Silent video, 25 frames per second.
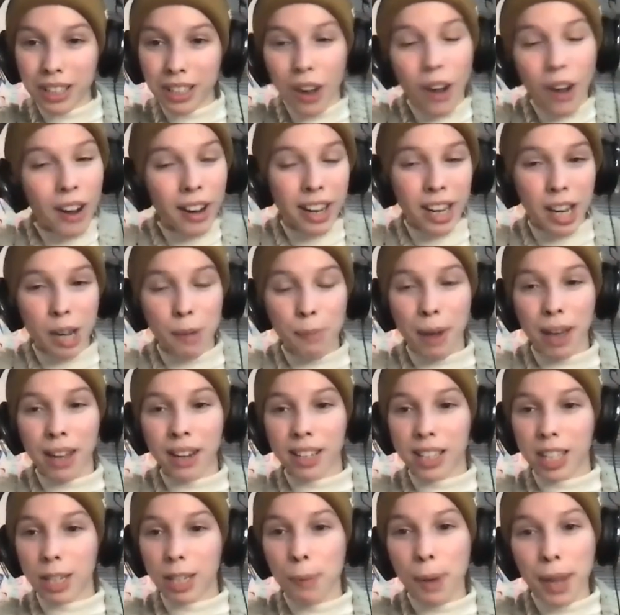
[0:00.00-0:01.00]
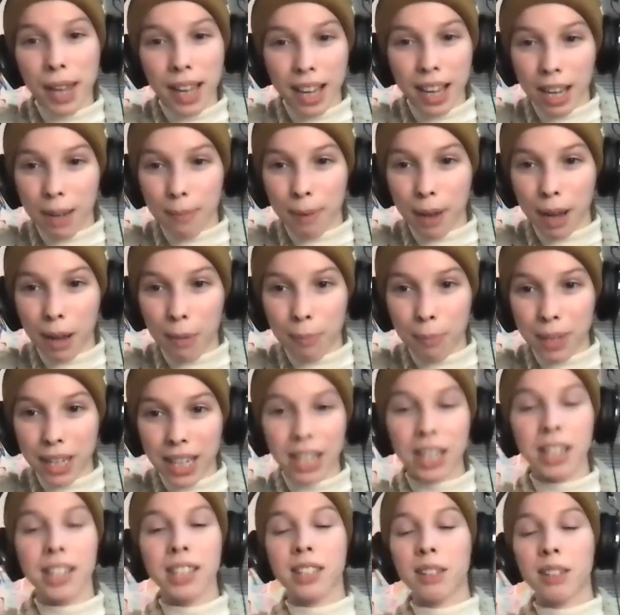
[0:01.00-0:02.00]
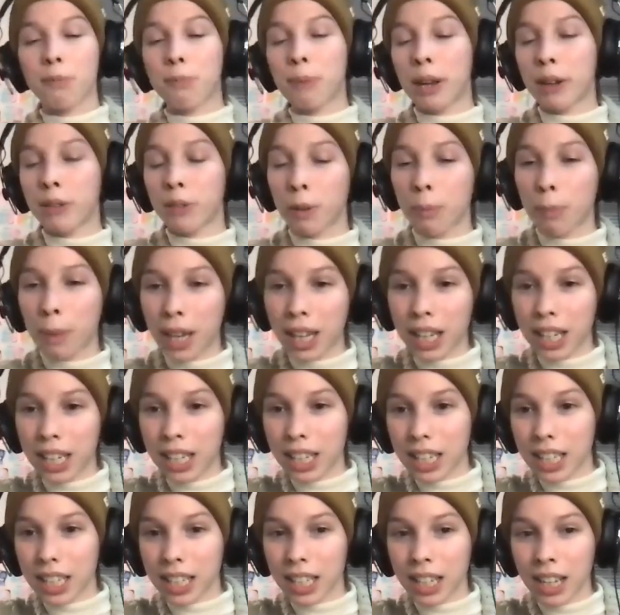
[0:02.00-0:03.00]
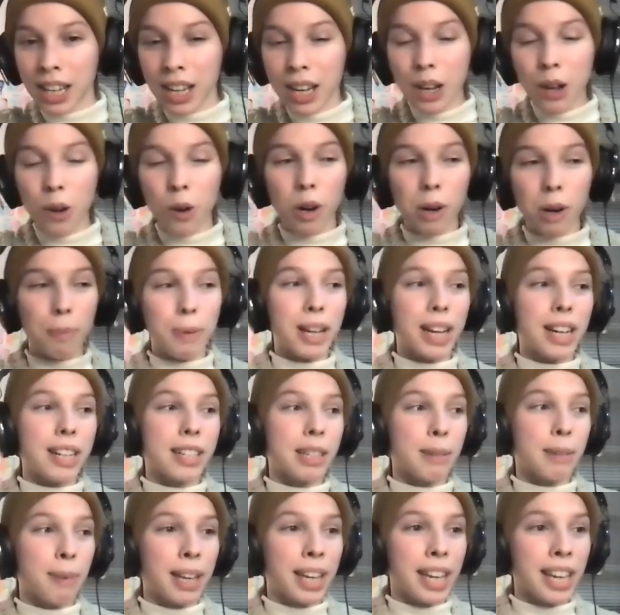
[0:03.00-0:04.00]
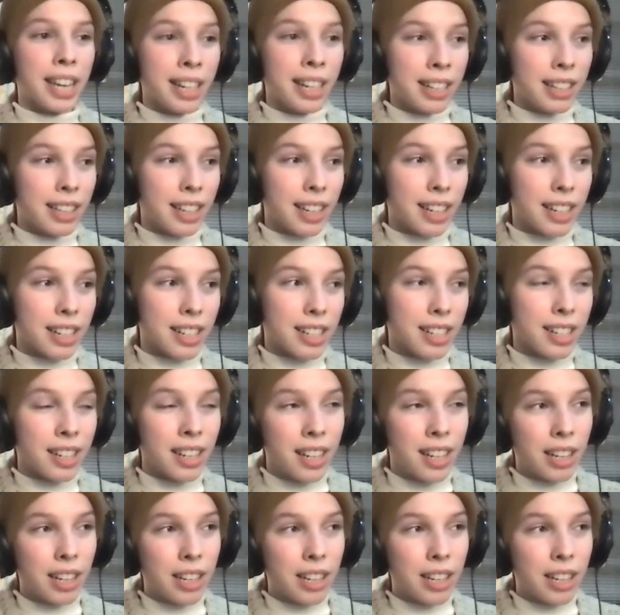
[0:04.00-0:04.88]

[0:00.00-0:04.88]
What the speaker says: talking about and speaking about because of my Romanian or because of my English